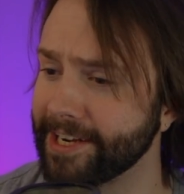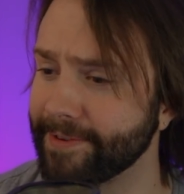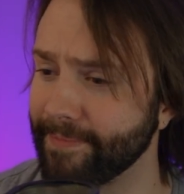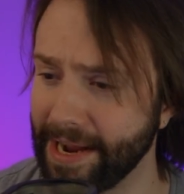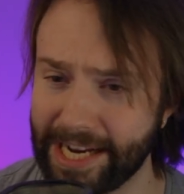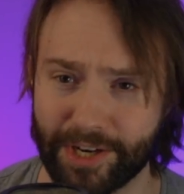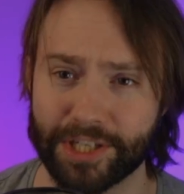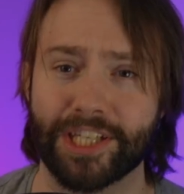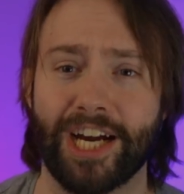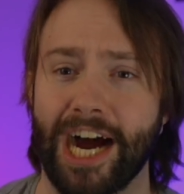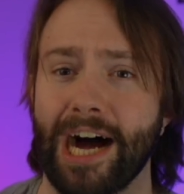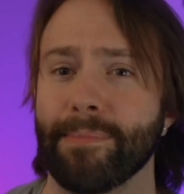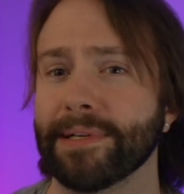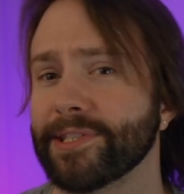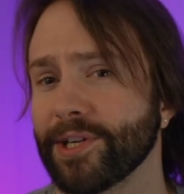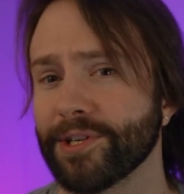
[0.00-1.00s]
to my good
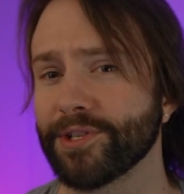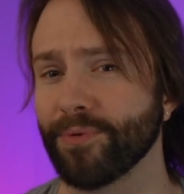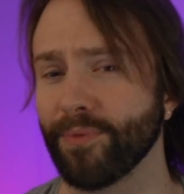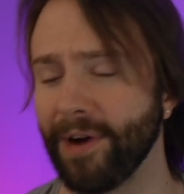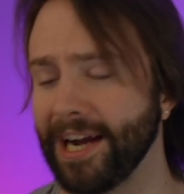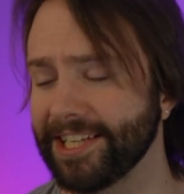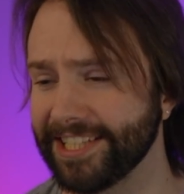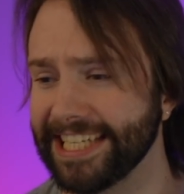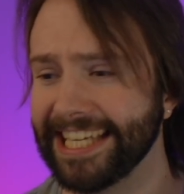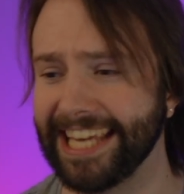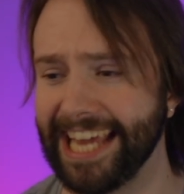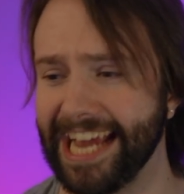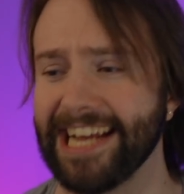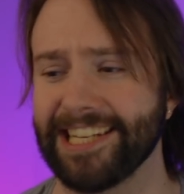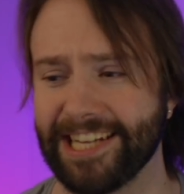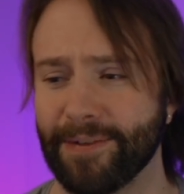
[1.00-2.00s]
commenters who are actually
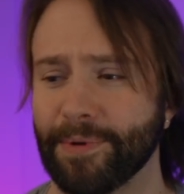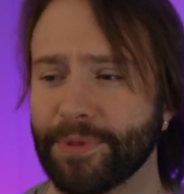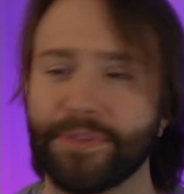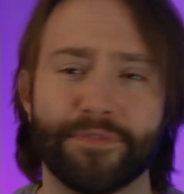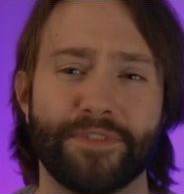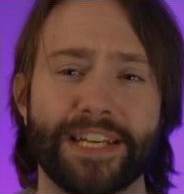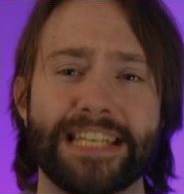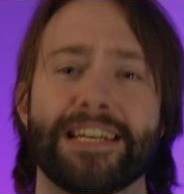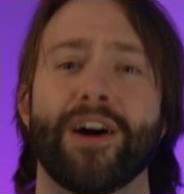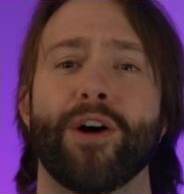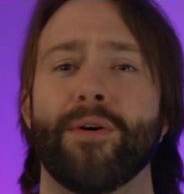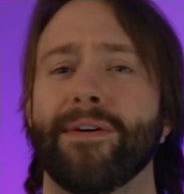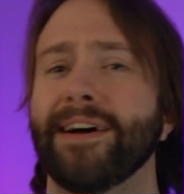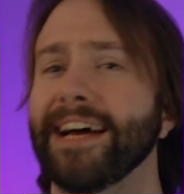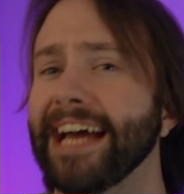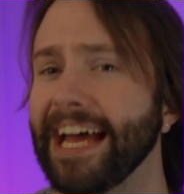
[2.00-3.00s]
engaging with the
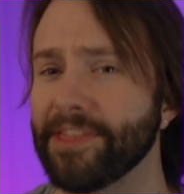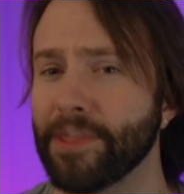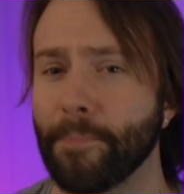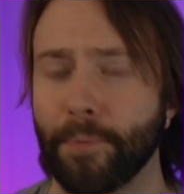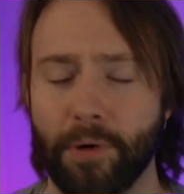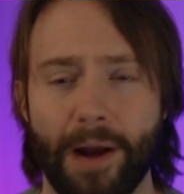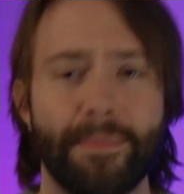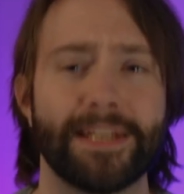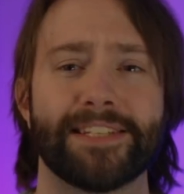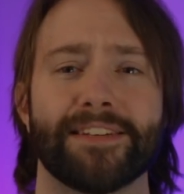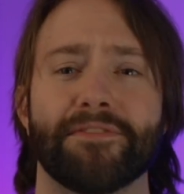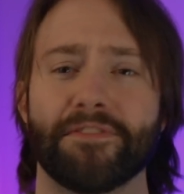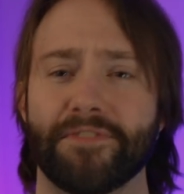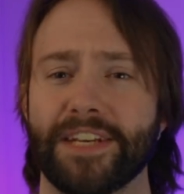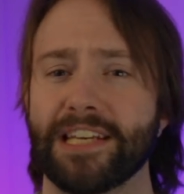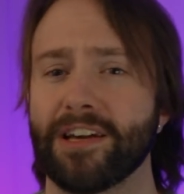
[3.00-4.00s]
video and the premise of
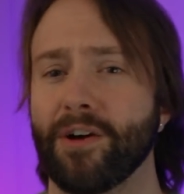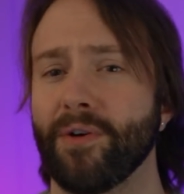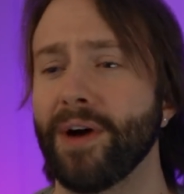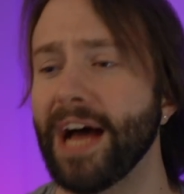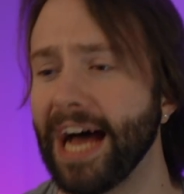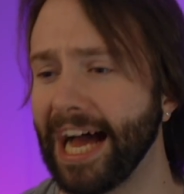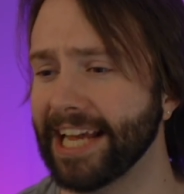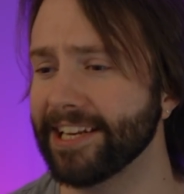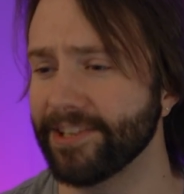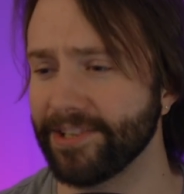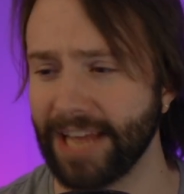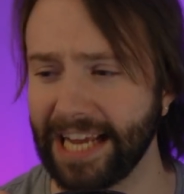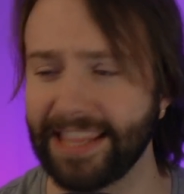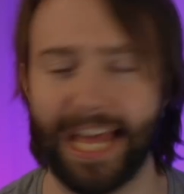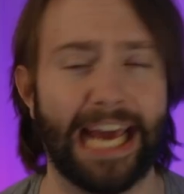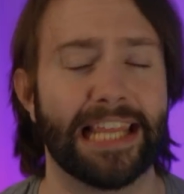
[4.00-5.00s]
the video.
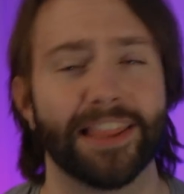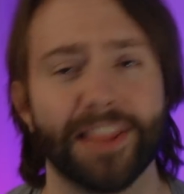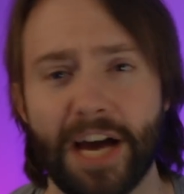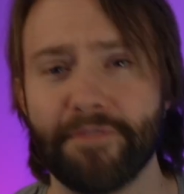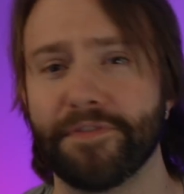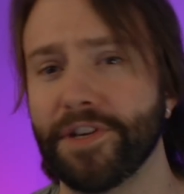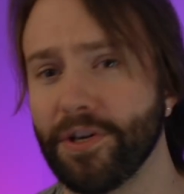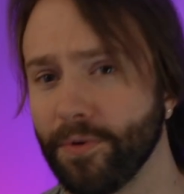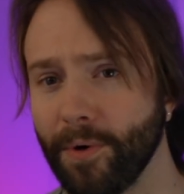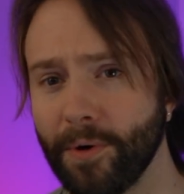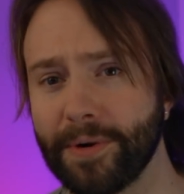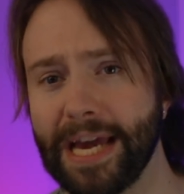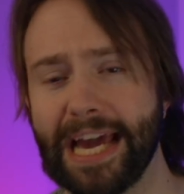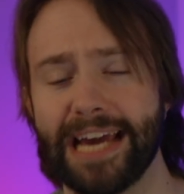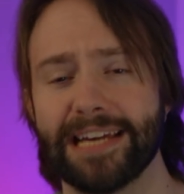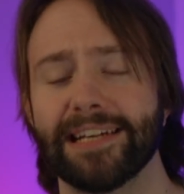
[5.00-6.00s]
I love you,
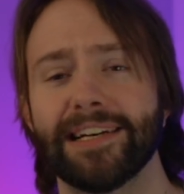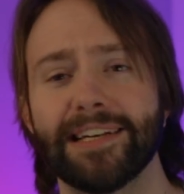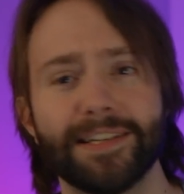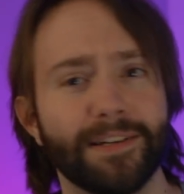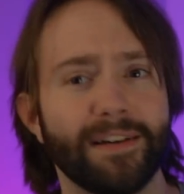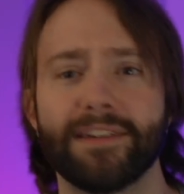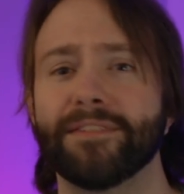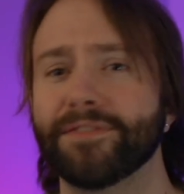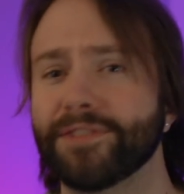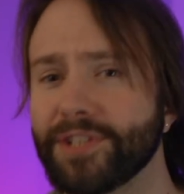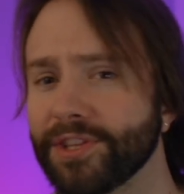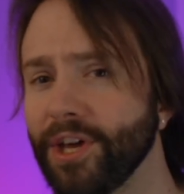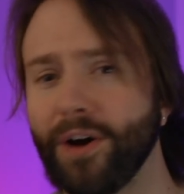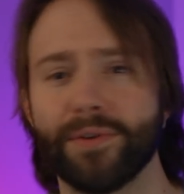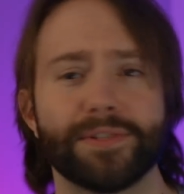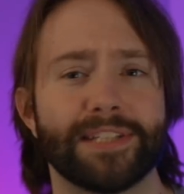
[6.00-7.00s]
okay? To
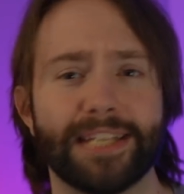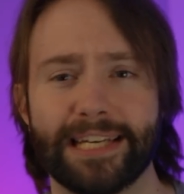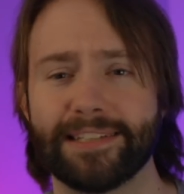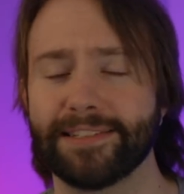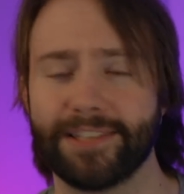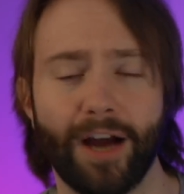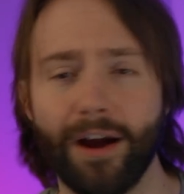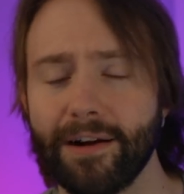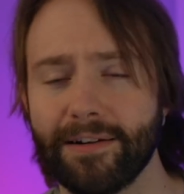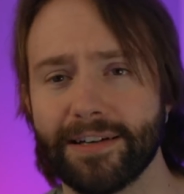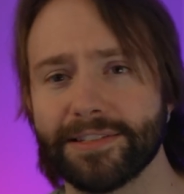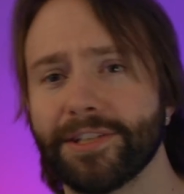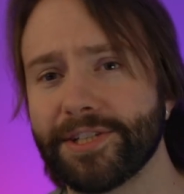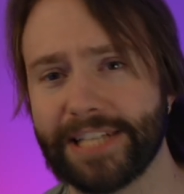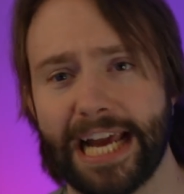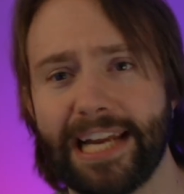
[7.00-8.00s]
those that aren't
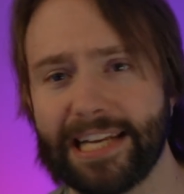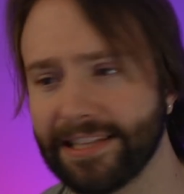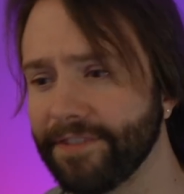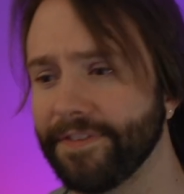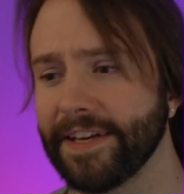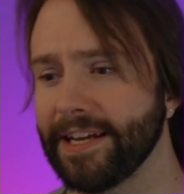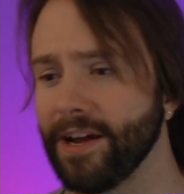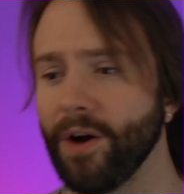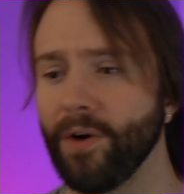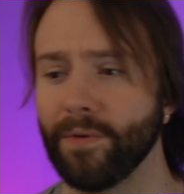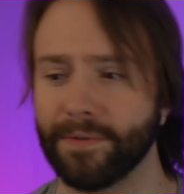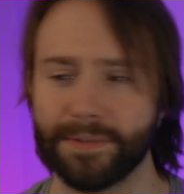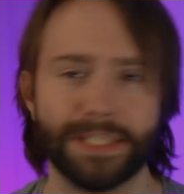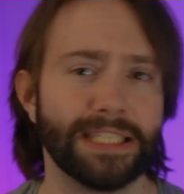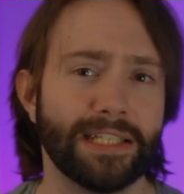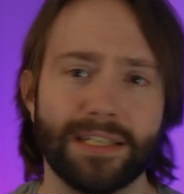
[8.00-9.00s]
understanding the video,
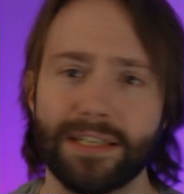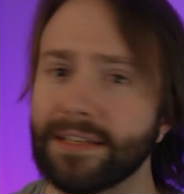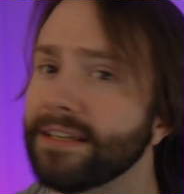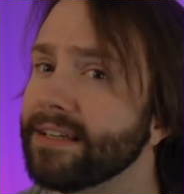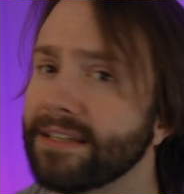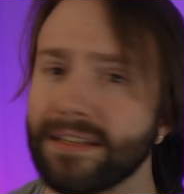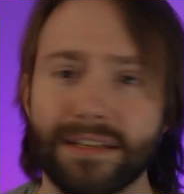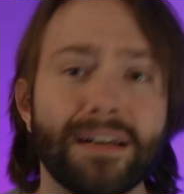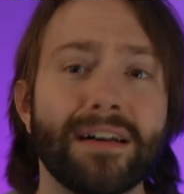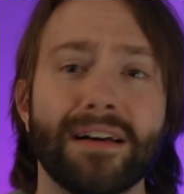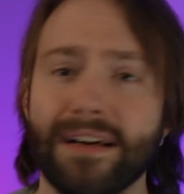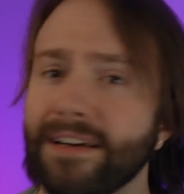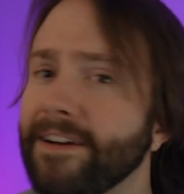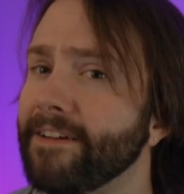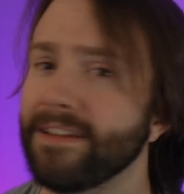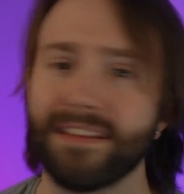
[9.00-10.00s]

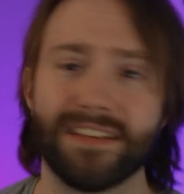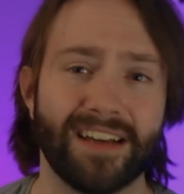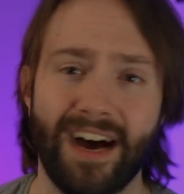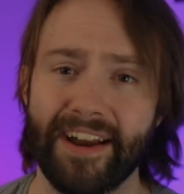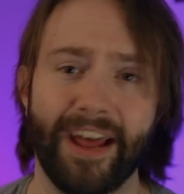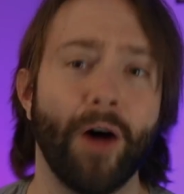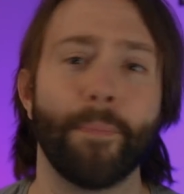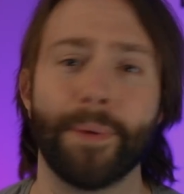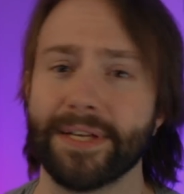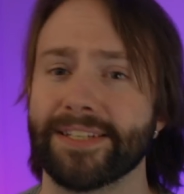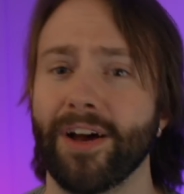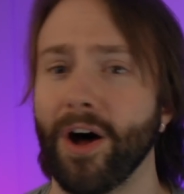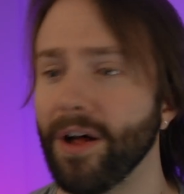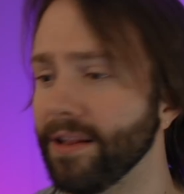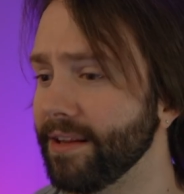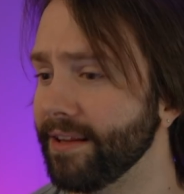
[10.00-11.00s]
God help us
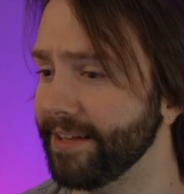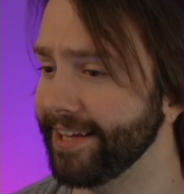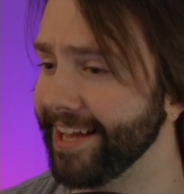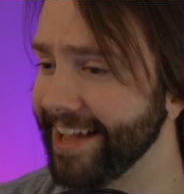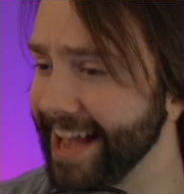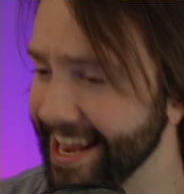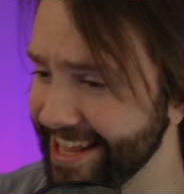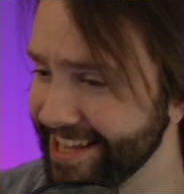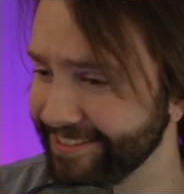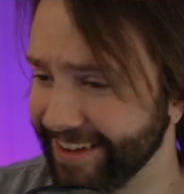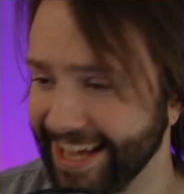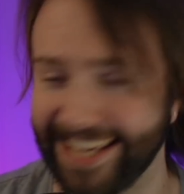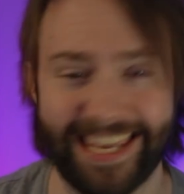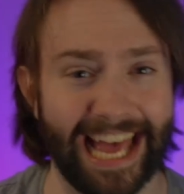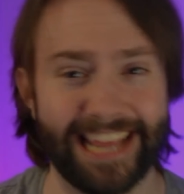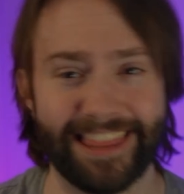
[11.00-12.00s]
all. Anyway,
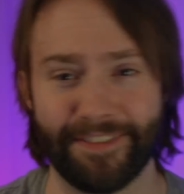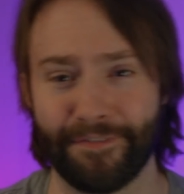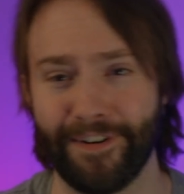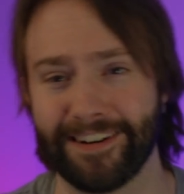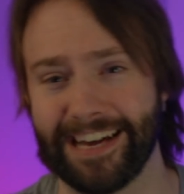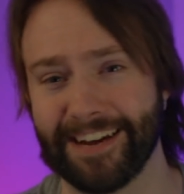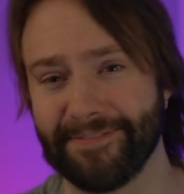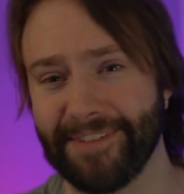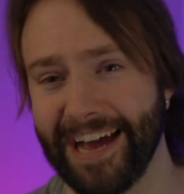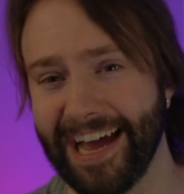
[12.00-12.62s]
get the fuck out of my